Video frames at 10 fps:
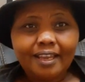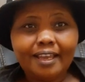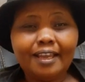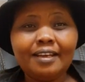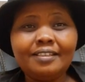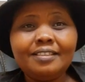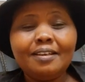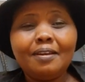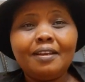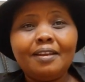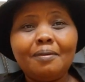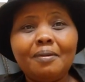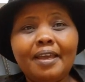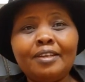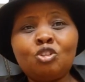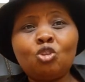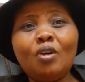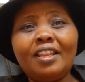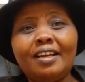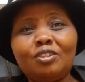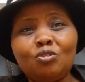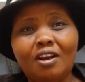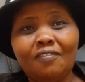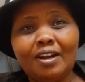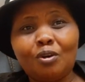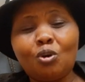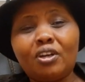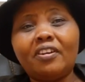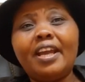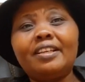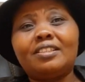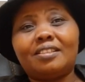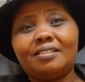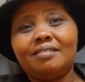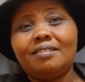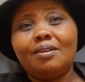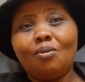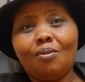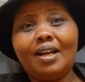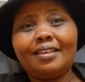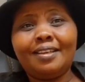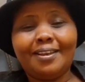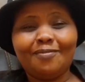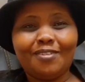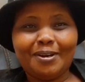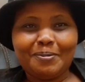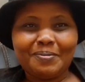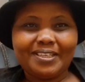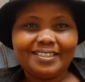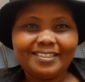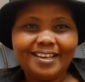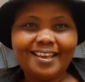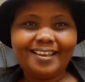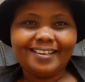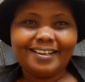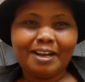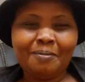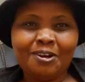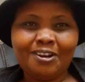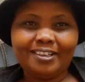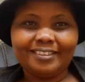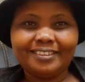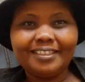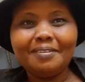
and ensure that you have a great working environment. Hey, come on.